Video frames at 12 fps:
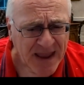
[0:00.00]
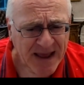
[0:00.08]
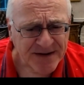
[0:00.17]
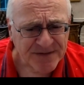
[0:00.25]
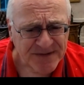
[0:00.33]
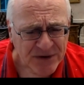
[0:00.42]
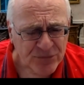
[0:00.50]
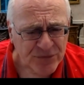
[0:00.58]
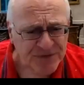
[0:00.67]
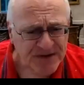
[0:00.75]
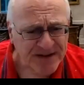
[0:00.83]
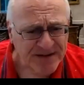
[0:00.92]
And it's
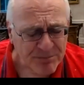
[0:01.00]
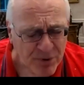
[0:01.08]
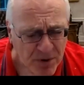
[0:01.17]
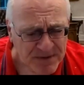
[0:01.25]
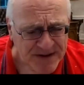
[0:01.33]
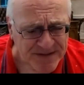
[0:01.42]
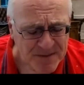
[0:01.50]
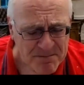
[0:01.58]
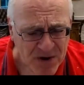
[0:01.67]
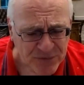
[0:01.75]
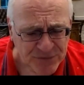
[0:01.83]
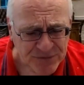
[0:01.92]
interesting, probably the
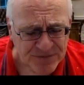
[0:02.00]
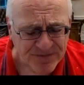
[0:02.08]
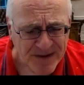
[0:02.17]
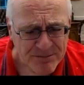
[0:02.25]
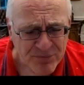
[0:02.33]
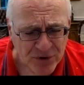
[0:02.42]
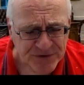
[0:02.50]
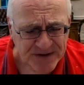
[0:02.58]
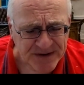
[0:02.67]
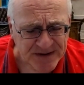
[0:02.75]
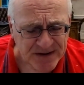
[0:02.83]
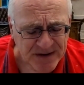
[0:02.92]
most
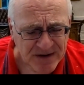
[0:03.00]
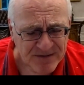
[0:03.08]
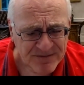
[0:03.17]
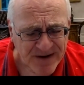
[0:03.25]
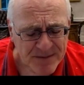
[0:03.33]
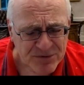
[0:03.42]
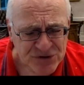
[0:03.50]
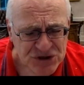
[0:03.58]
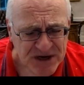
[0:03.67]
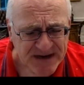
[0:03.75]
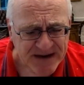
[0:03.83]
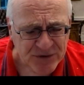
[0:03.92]

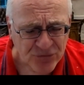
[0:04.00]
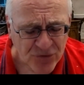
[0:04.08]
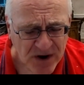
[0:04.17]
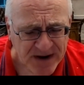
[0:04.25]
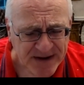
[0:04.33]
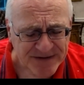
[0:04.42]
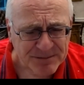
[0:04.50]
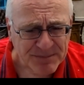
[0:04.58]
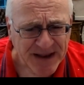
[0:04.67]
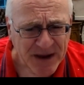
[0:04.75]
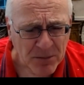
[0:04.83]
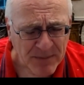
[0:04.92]
fibrogenic drug is
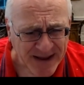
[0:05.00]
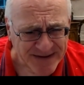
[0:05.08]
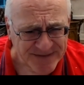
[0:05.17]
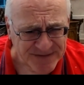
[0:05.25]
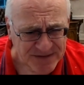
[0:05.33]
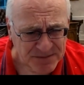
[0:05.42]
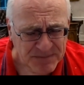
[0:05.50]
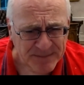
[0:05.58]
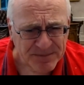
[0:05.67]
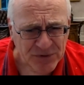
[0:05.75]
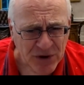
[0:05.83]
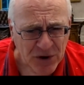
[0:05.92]
bleomycin.
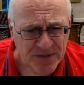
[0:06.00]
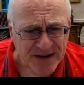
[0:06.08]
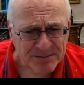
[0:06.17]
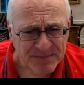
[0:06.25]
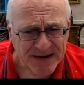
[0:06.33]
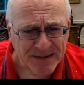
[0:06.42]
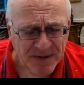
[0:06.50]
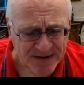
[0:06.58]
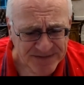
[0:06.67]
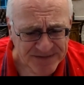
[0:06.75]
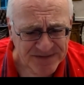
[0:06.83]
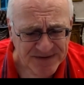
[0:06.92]
People know that
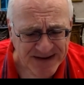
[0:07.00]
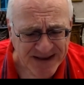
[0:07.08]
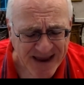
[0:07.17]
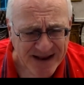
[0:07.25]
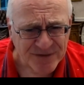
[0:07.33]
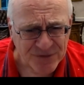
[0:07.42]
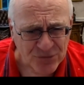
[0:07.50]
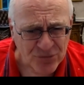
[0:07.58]
bleomycin is a cancer